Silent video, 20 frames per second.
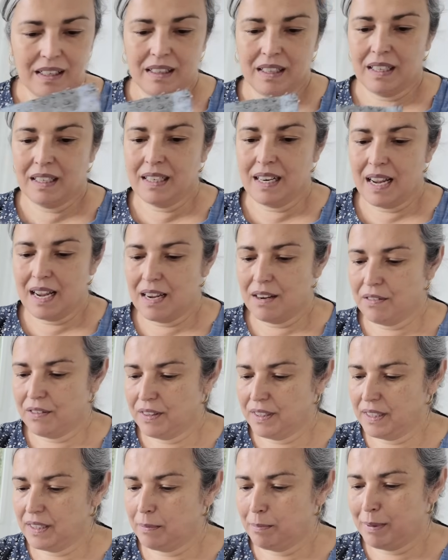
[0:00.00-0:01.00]
Then I have
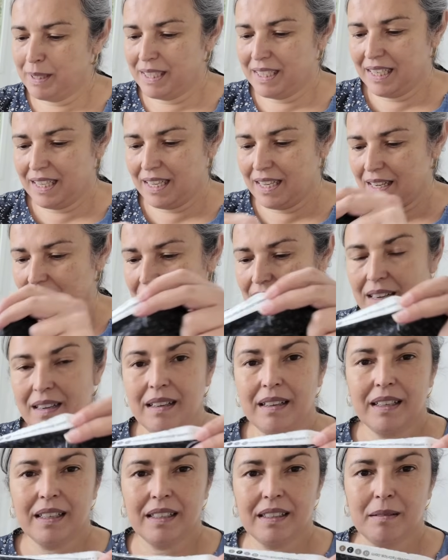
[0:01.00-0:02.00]
this bit
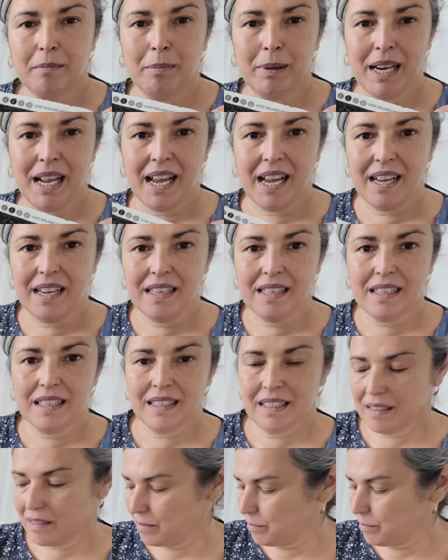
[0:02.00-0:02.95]
here, it's black,